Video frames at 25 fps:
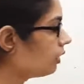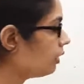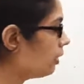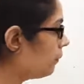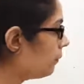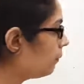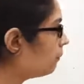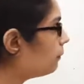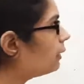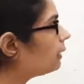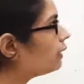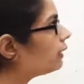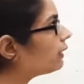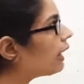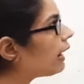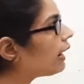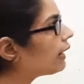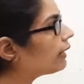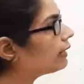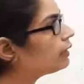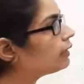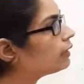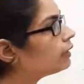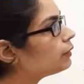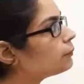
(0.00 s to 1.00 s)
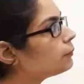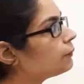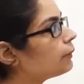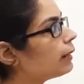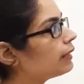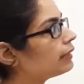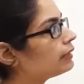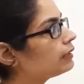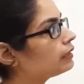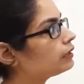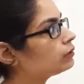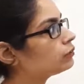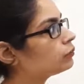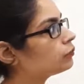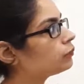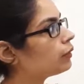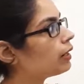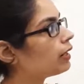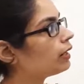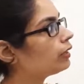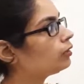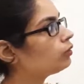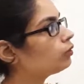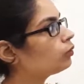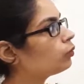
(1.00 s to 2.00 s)
But I need minus
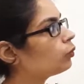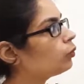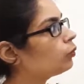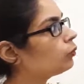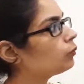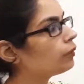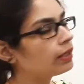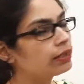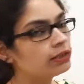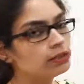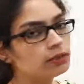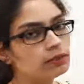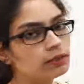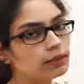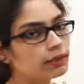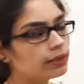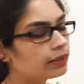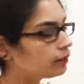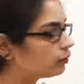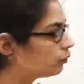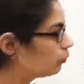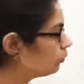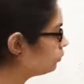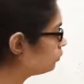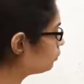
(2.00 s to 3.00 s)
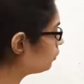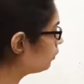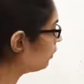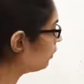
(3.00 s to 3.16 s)
12132, so